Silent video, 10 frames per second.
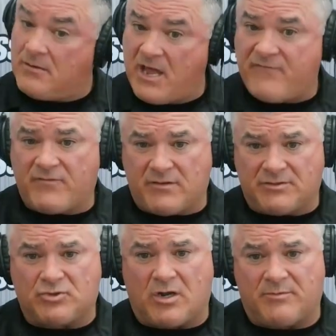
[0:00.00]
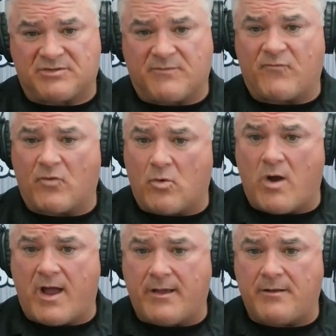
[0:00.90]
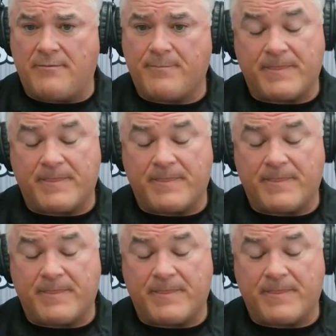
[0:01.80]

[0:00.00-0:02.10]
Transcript: your life a little troublesome for a while.